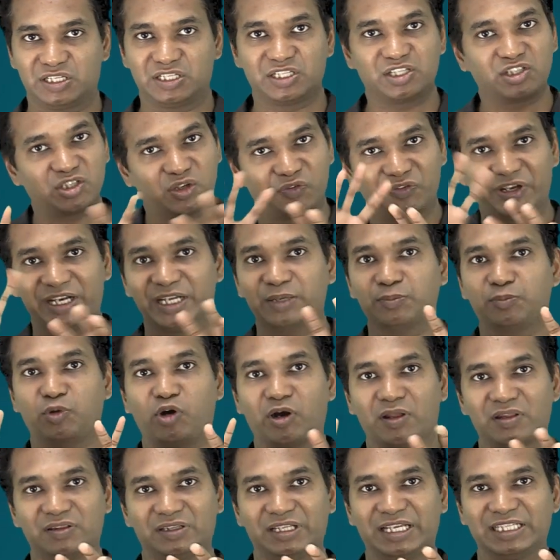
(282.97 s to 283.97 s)
These are the very
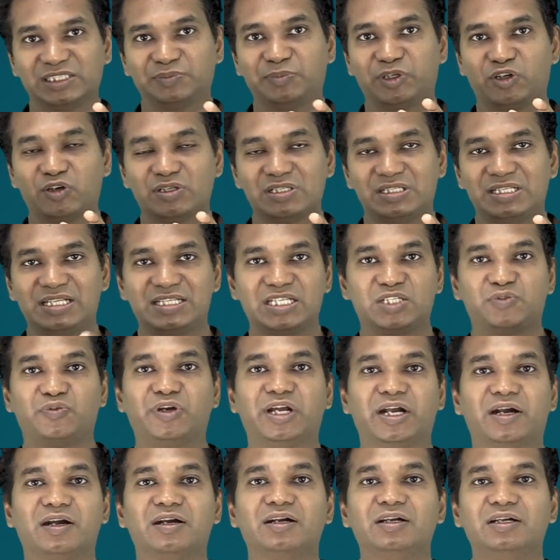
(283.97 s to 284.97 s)
important things because this is
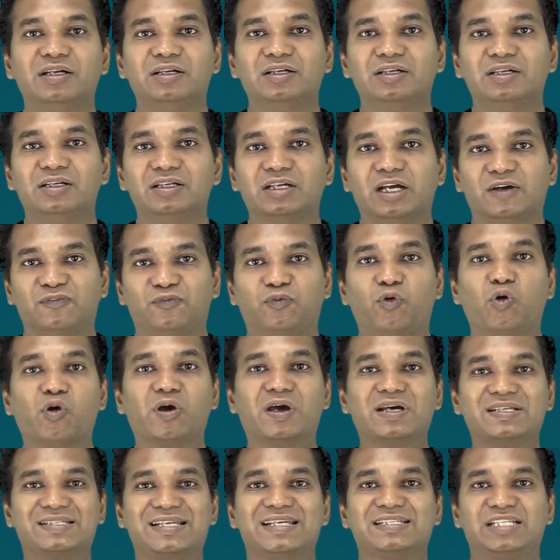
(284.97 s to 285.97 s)
where a
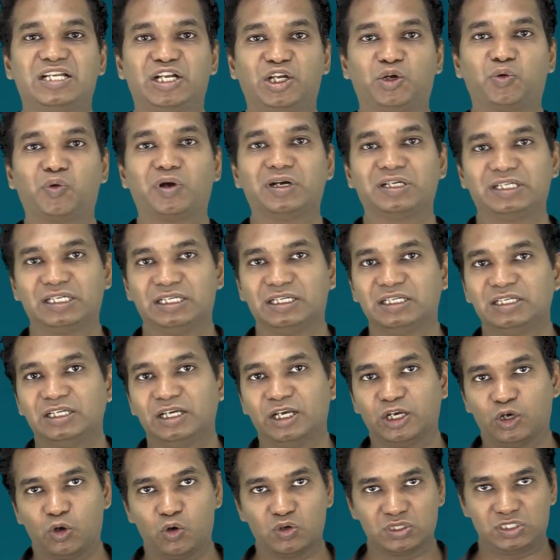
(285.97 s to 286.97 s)
focus as a recruiter
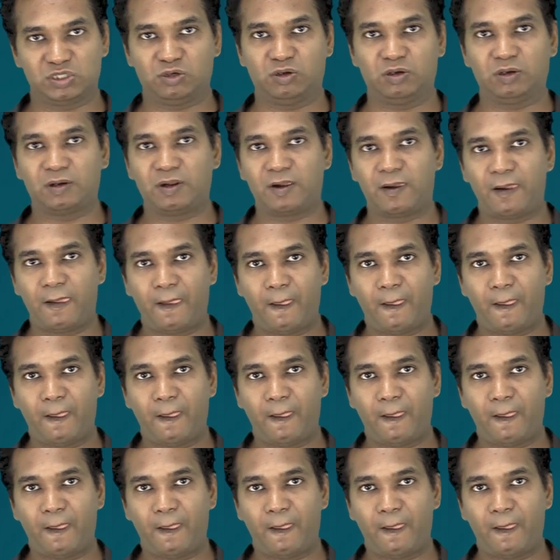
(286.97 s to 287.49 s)
goes on.